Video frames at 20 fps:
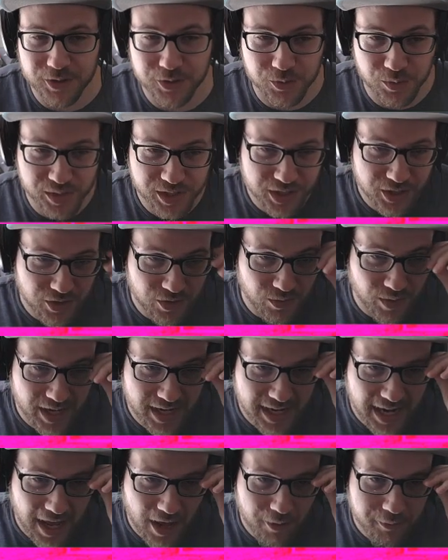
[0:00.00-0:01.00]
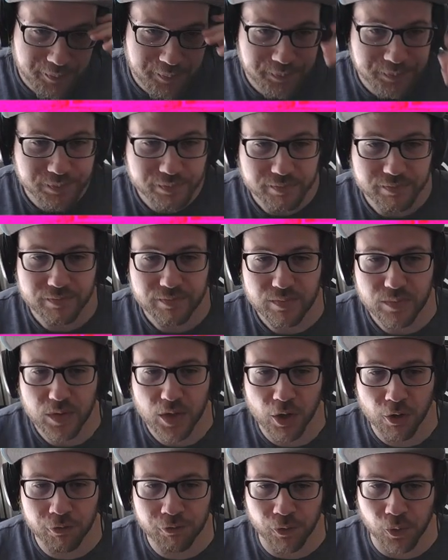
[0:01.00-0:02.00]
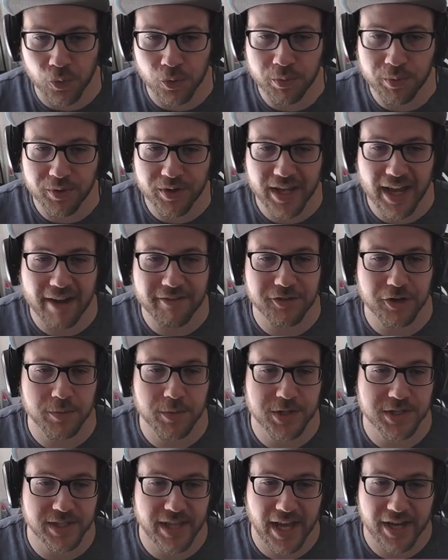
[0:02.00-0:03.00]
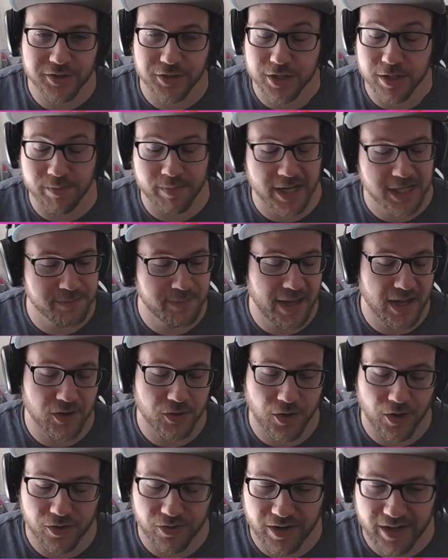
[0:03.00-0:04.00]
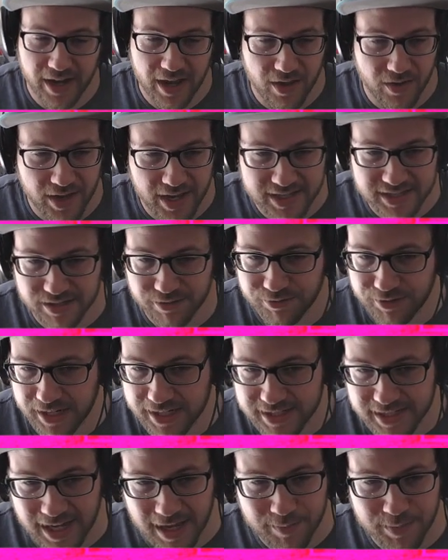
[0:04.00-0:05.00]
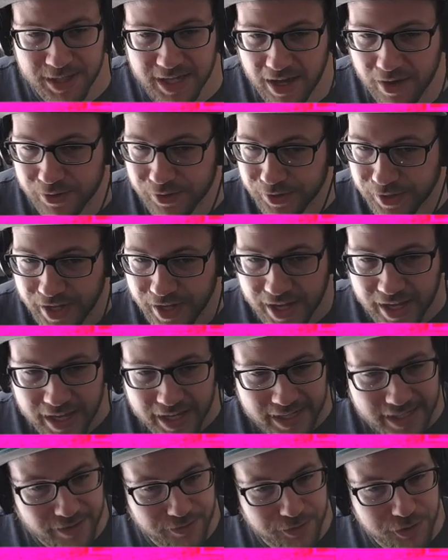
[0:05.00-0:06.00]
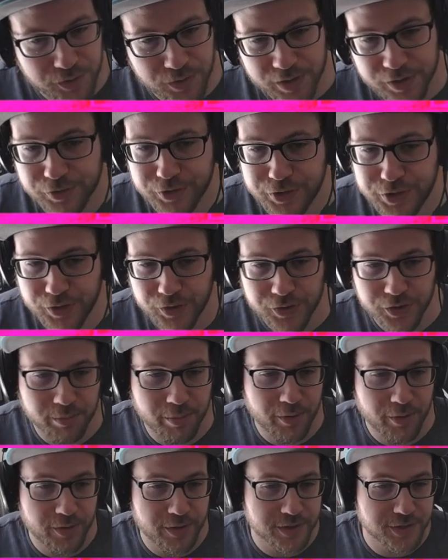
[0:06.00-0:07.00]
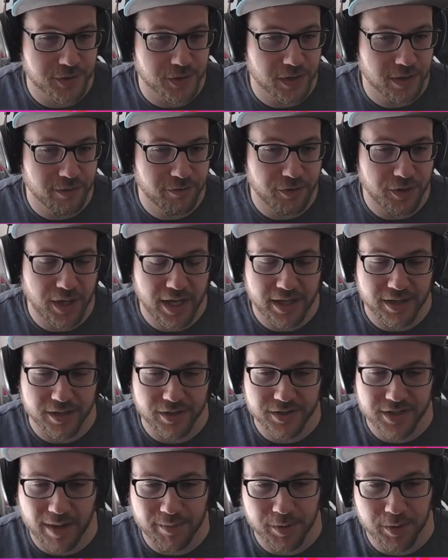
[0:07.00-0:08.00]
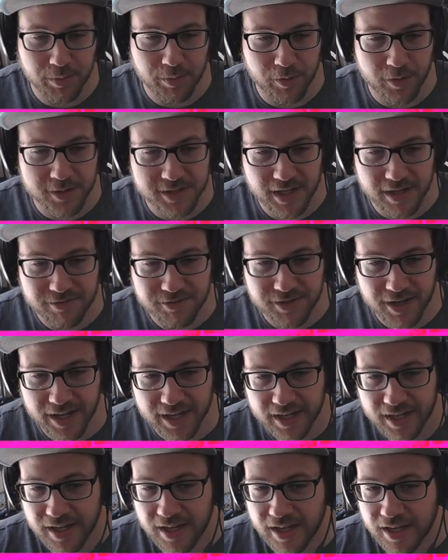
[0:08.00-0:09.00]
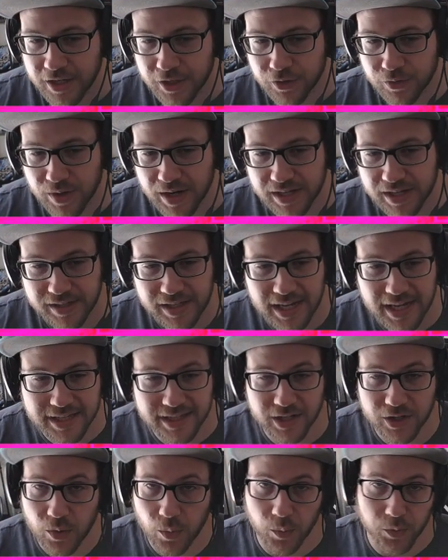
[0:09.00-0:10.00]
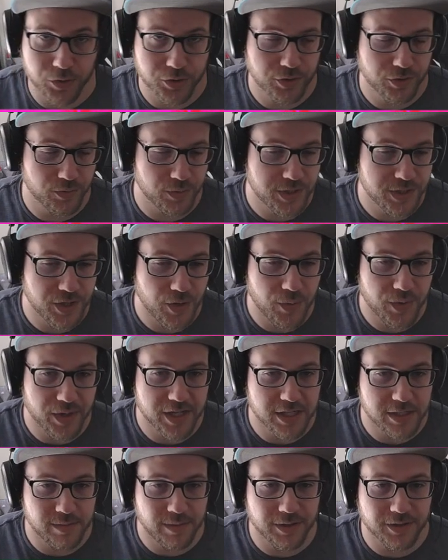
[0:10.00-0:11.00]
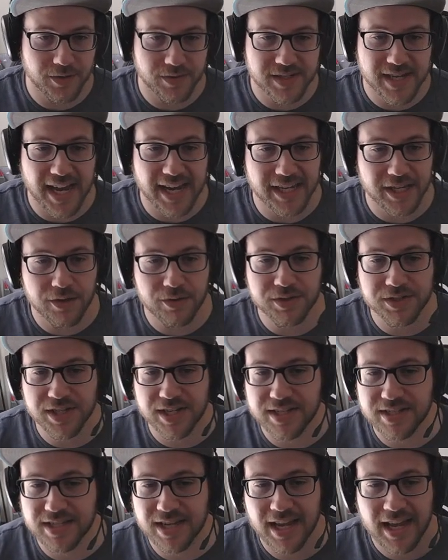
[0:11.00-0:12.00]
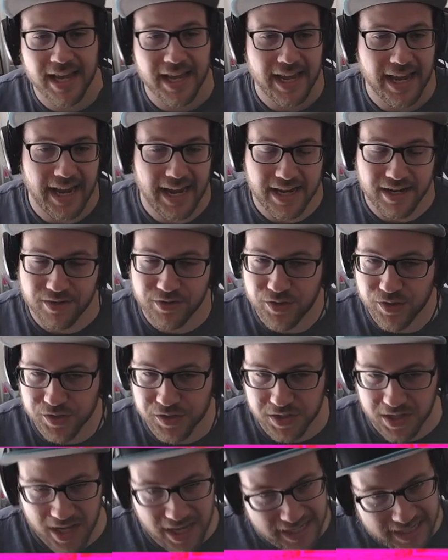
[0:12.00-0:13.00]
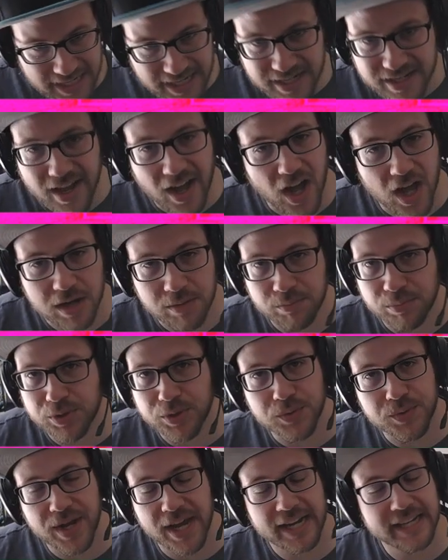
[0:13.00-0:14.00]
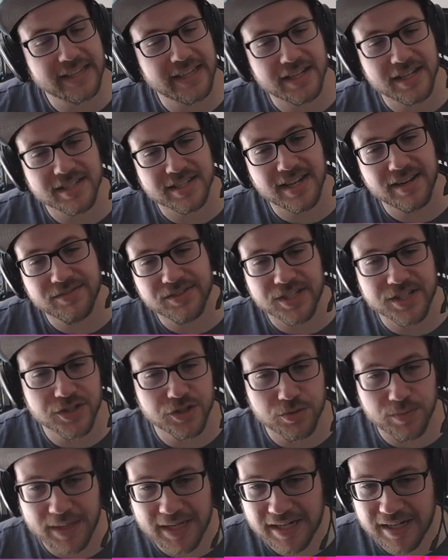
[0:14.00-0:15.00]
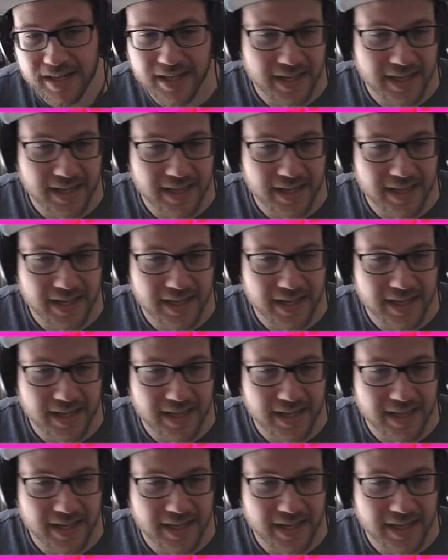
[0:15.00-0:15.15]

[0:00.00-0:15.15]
really good right now. 4 Rabuni After Image Slash is the best battle card right now, has deflect, can't be countered, gives you an energy on your opponent's turn if you hit the top of your opponent's life deck correctly, and then of course 3 tokens to be able to attack Unisons, and just any non-blue deck that doesn't have Senzu Bean